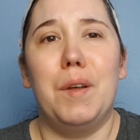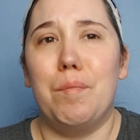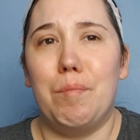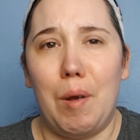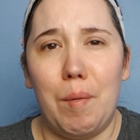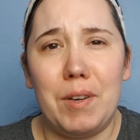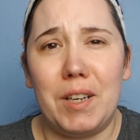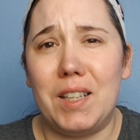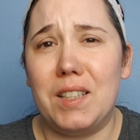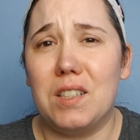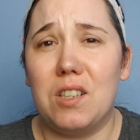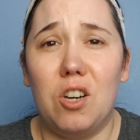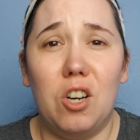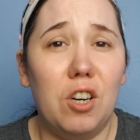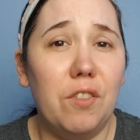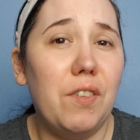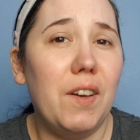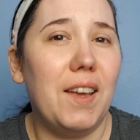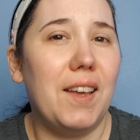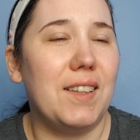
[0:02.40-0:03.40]
Mama needs
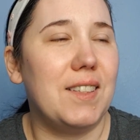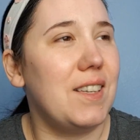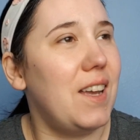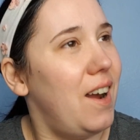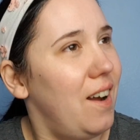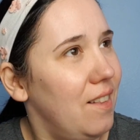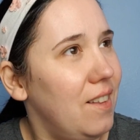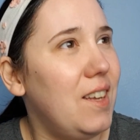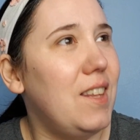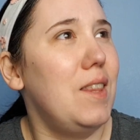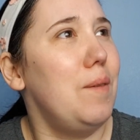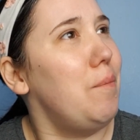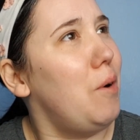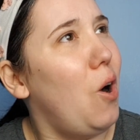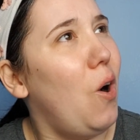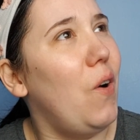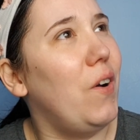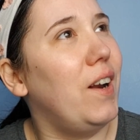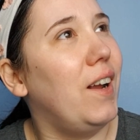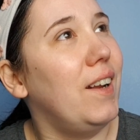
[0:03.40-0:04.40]
coffee. It's early in the
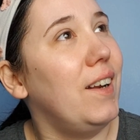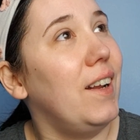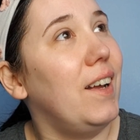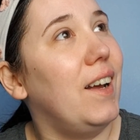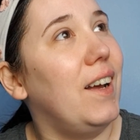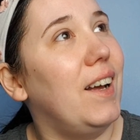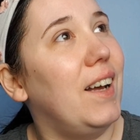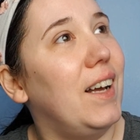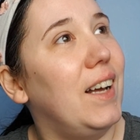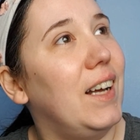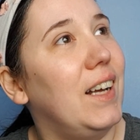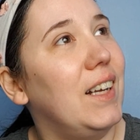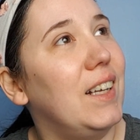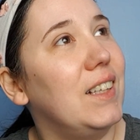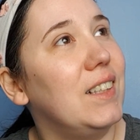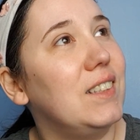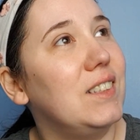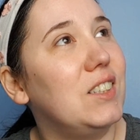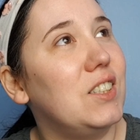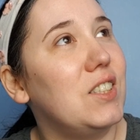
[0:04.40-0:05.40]
morning
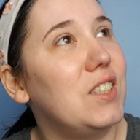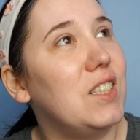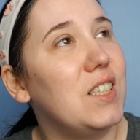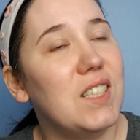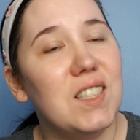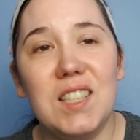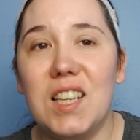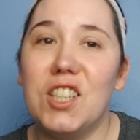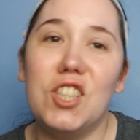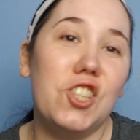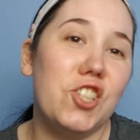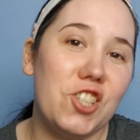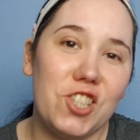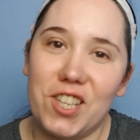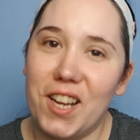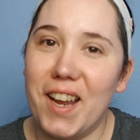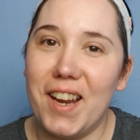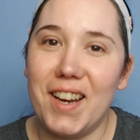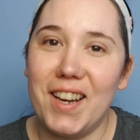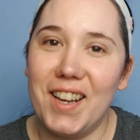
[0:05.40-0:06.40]
and the sun is
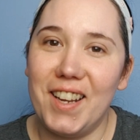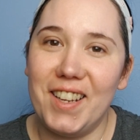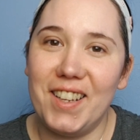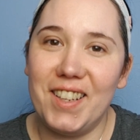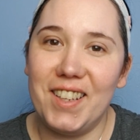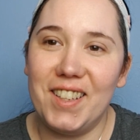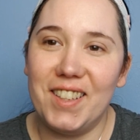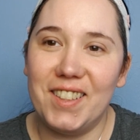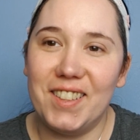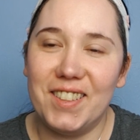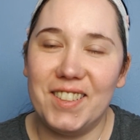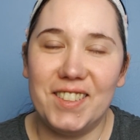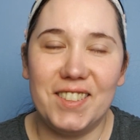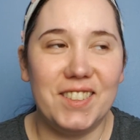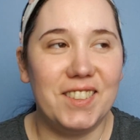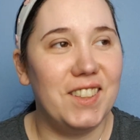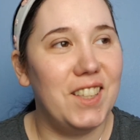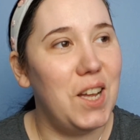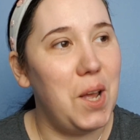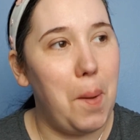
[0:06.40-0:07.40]
shining.
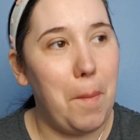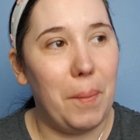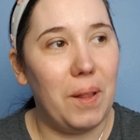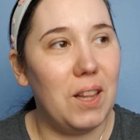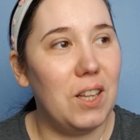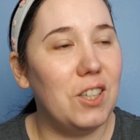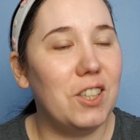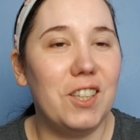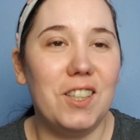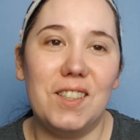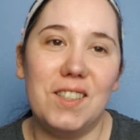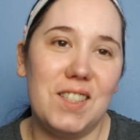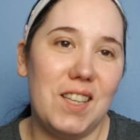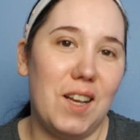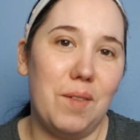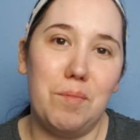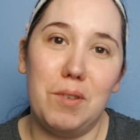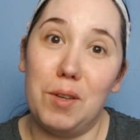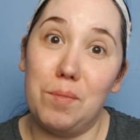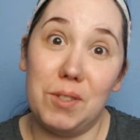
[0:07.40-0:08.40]
My little girl's
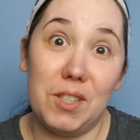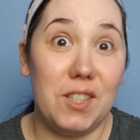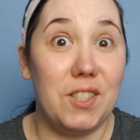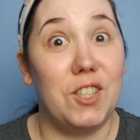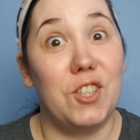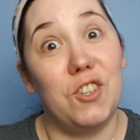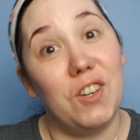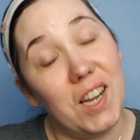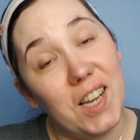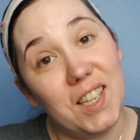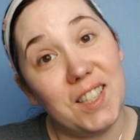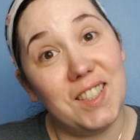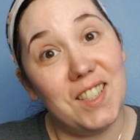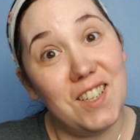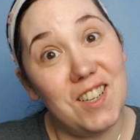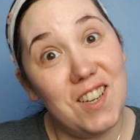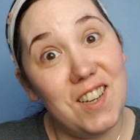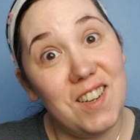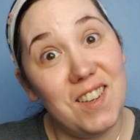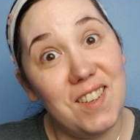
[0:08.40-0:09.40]
had me up since the crack of
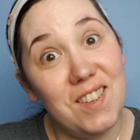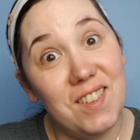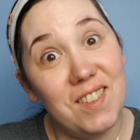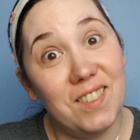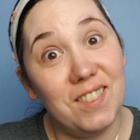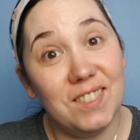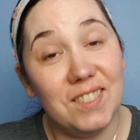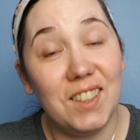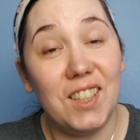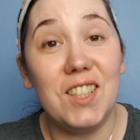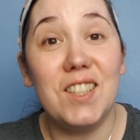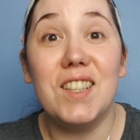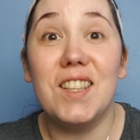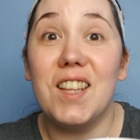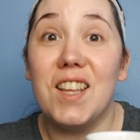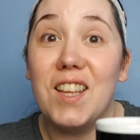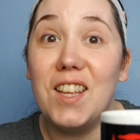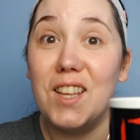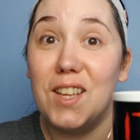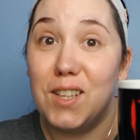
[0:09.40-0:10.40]
dawn.
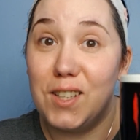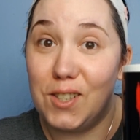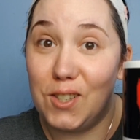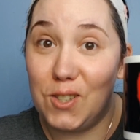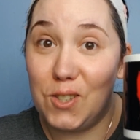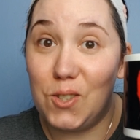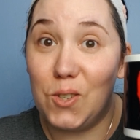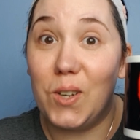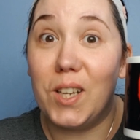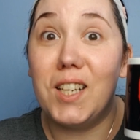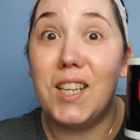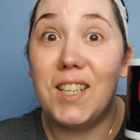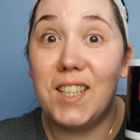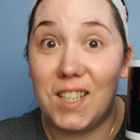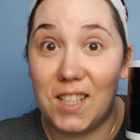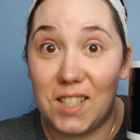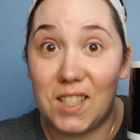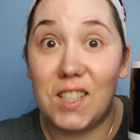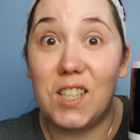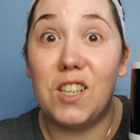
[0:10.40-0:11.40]
So I need
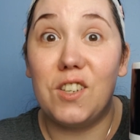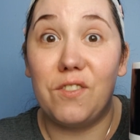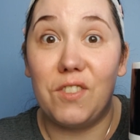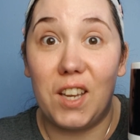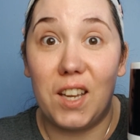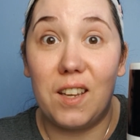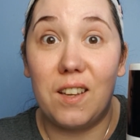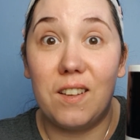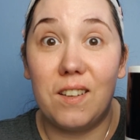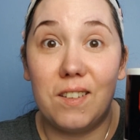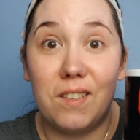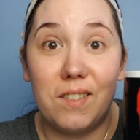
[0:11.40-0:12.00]
this coffee.